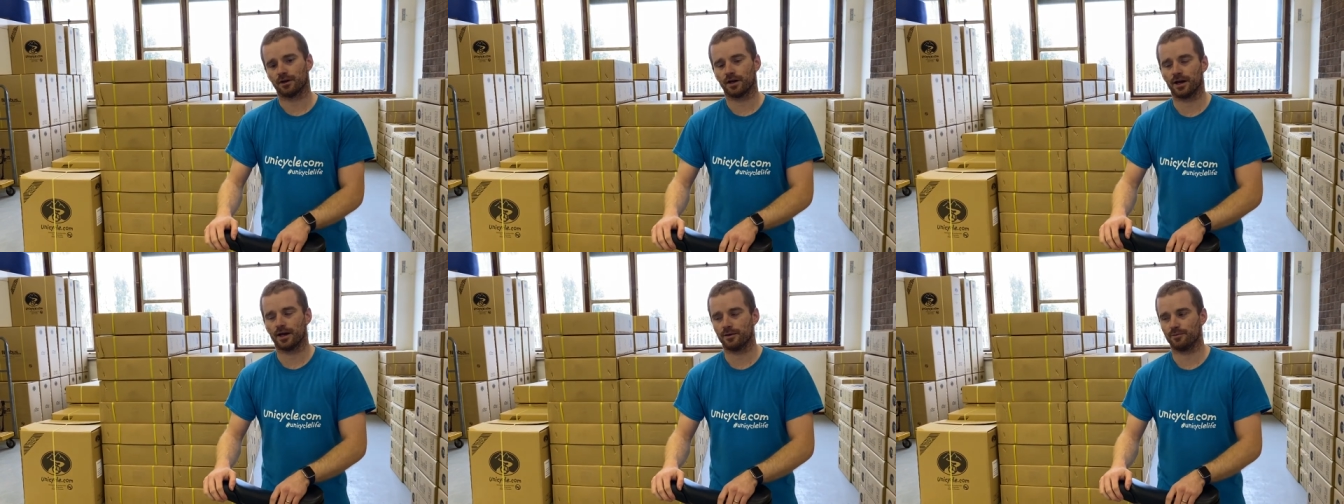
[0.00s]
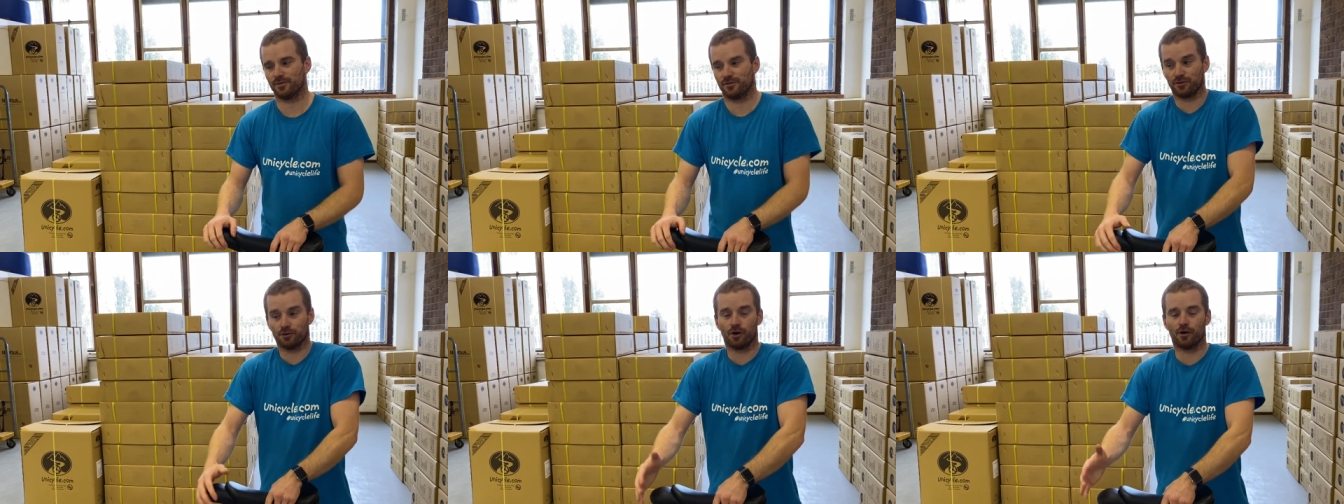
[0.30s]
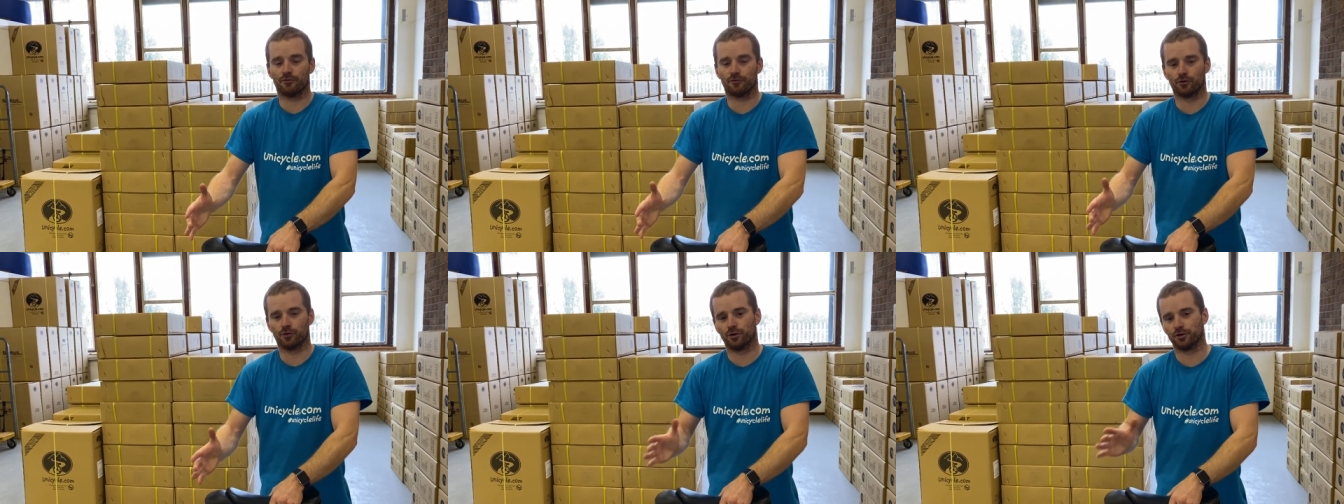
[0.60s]
Um, if you're
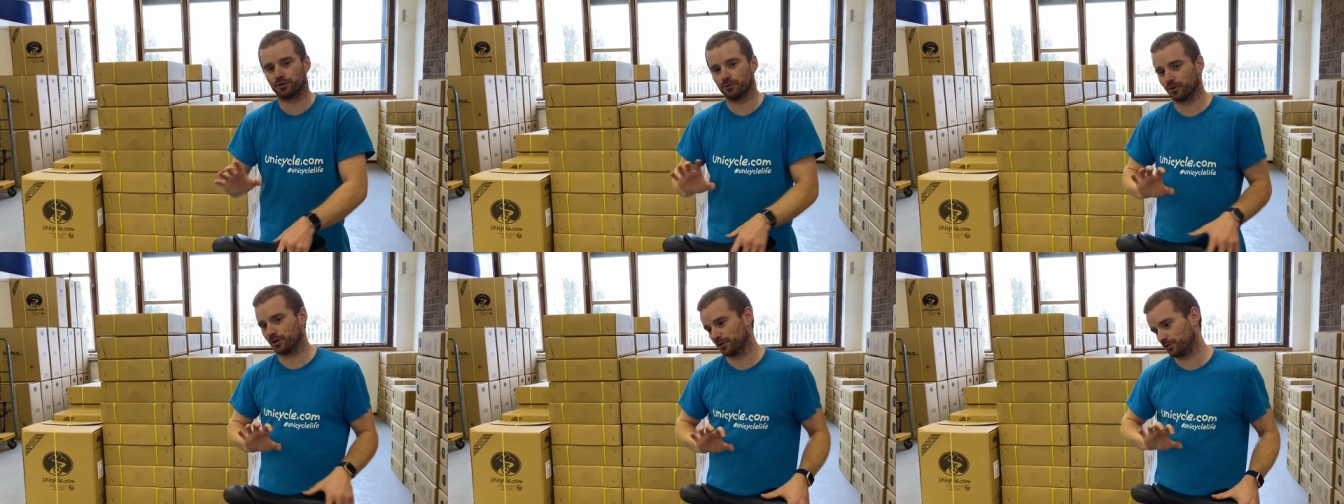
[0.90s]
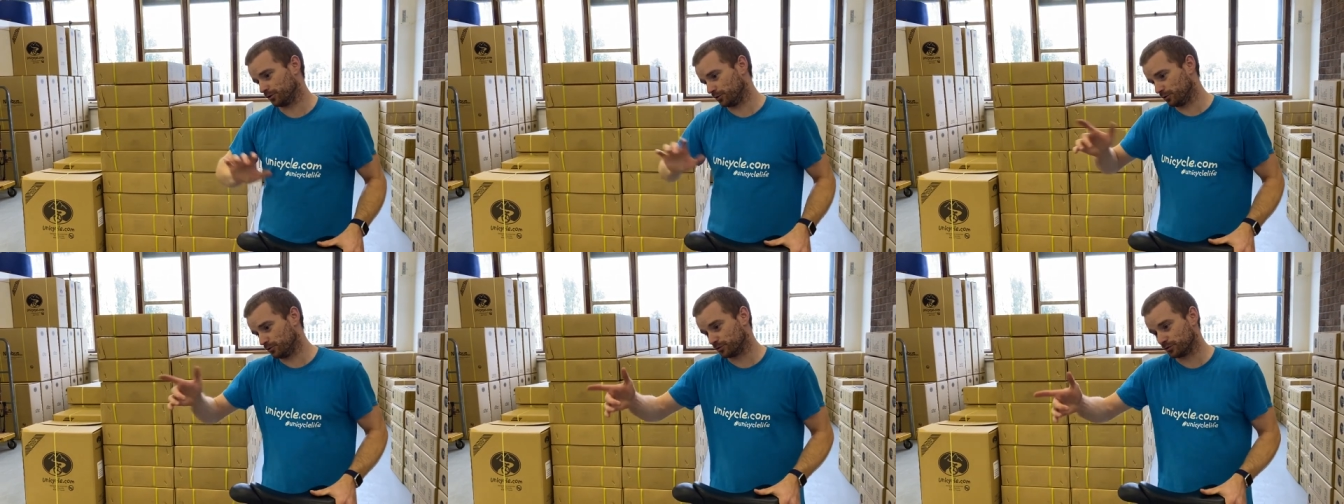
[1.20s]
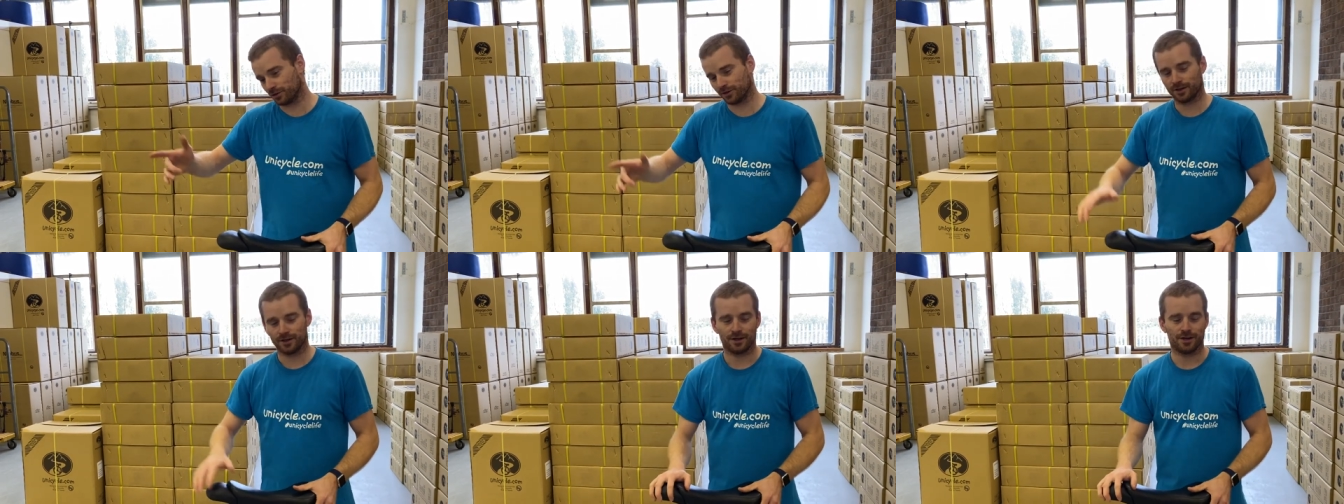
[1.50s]
off-road, you want to
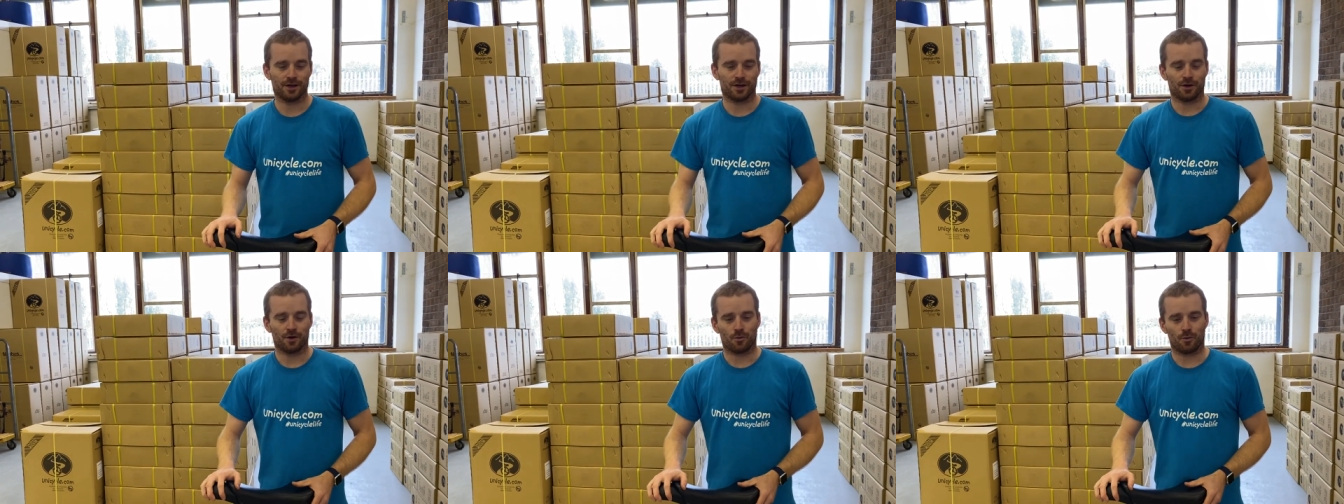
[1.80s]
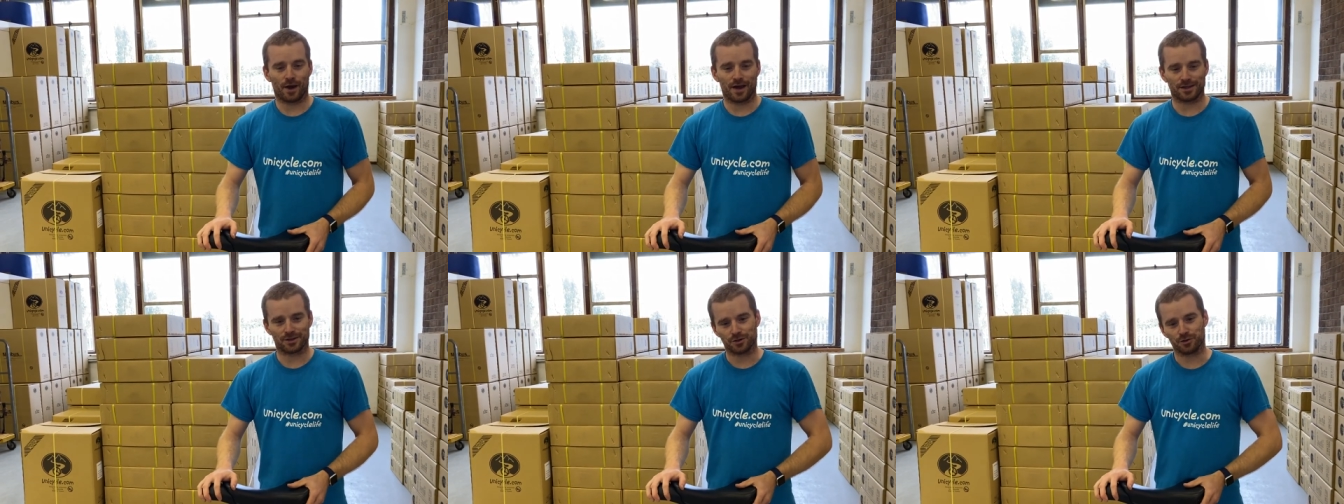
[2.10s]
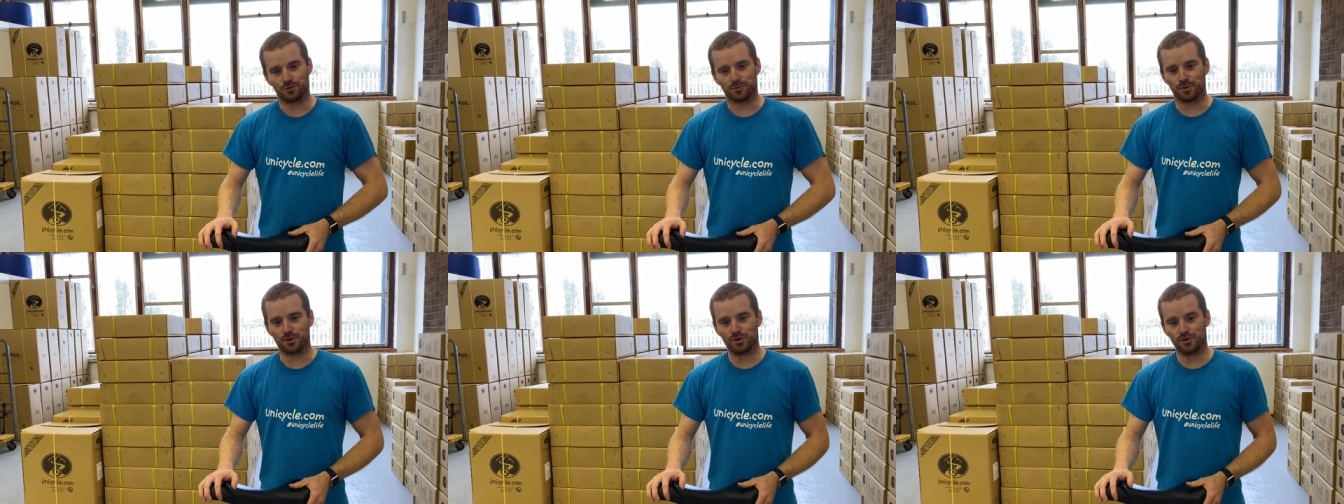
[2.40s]
use where
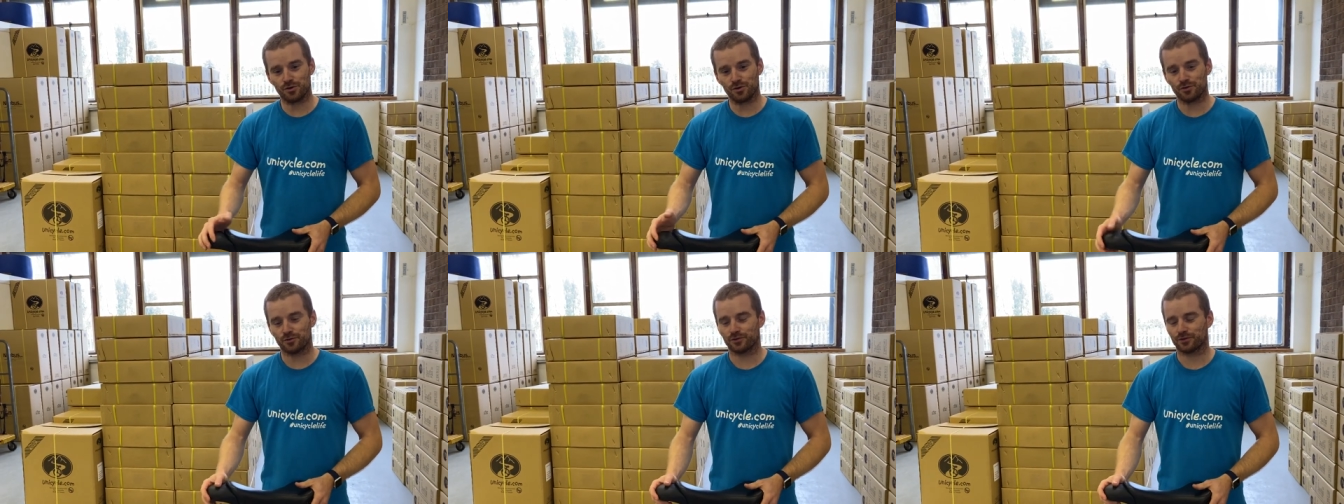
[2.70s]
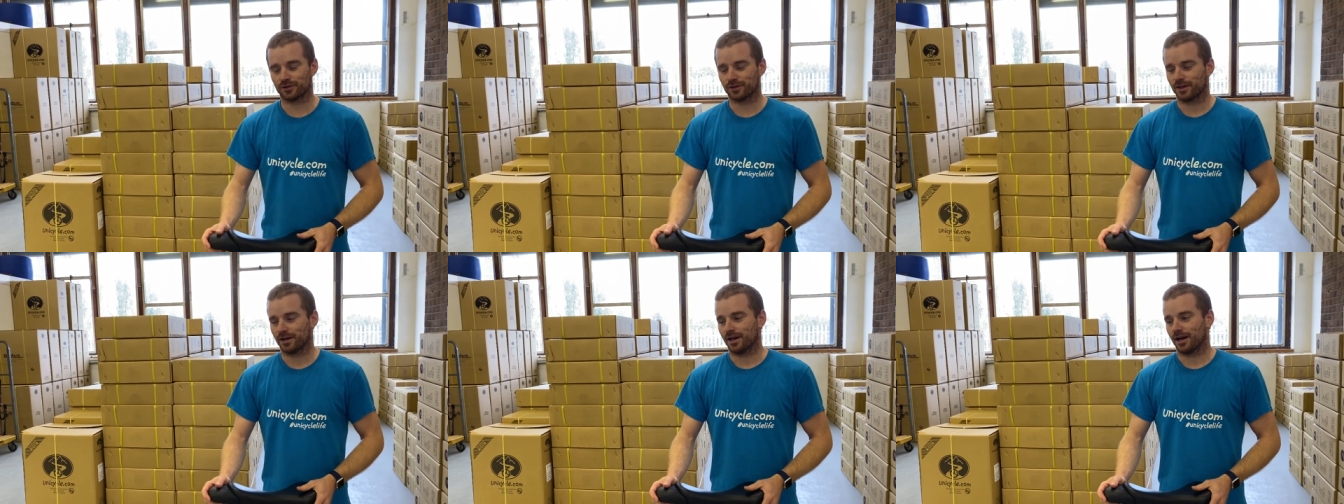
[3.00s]
you move.